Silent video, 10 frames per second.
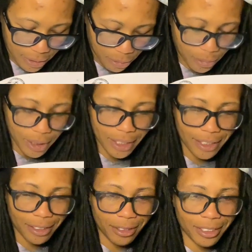one of
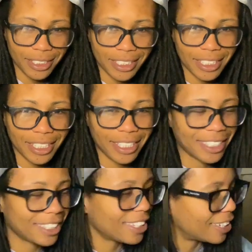those,
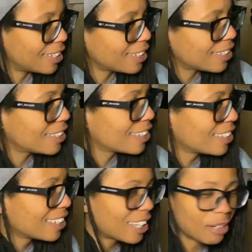like,
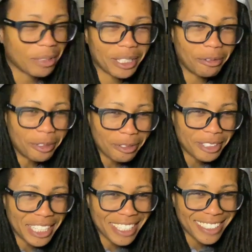I'm gonna get a wolf
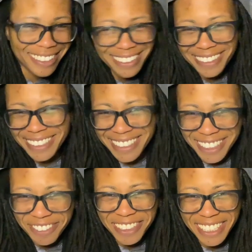tattoo and
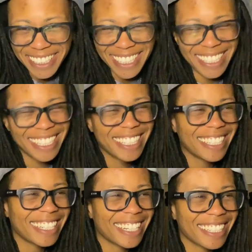stuff like that.
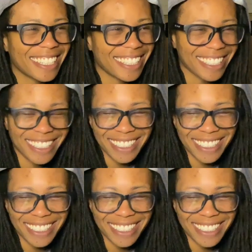Not like